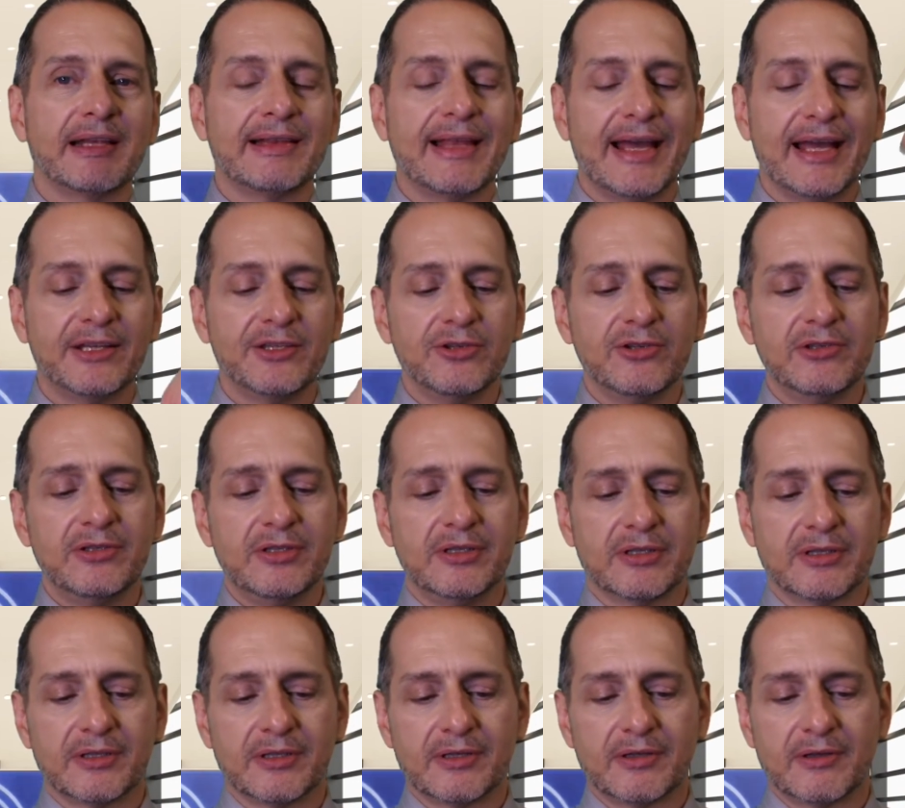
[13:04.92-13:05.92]
lanyard,
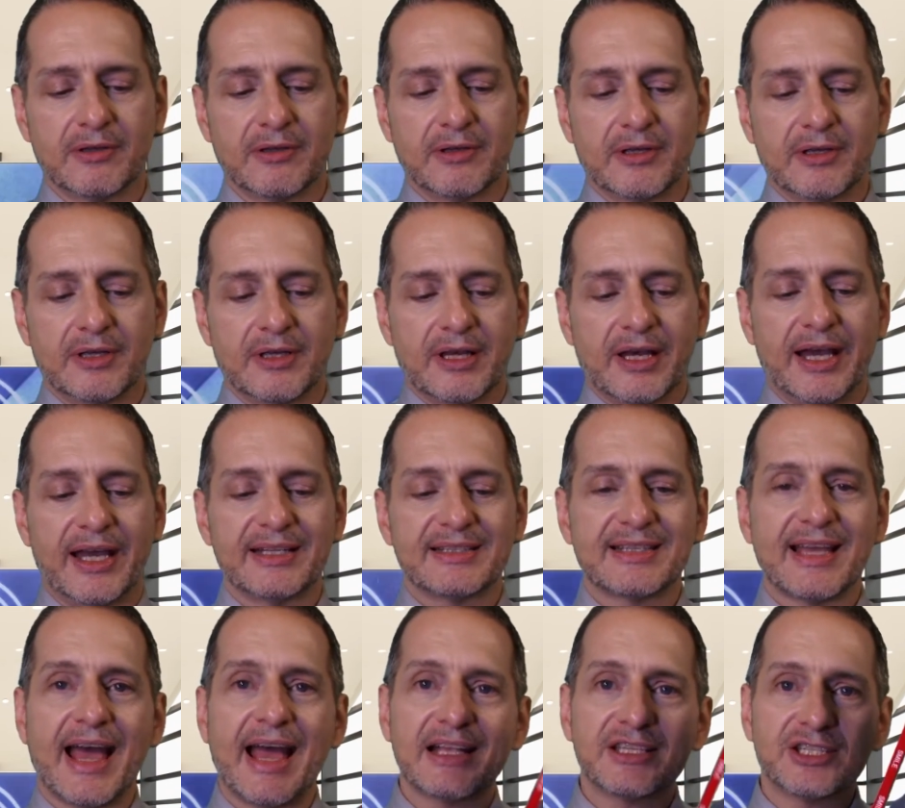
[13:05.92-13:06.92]
I
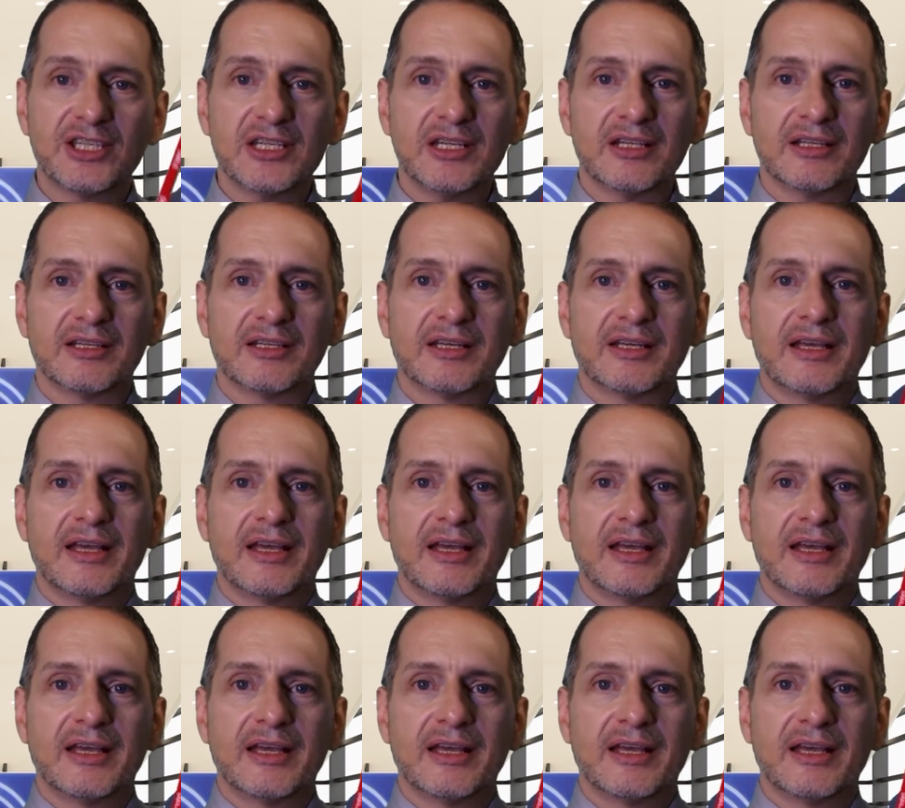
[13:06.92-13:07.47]
attach it,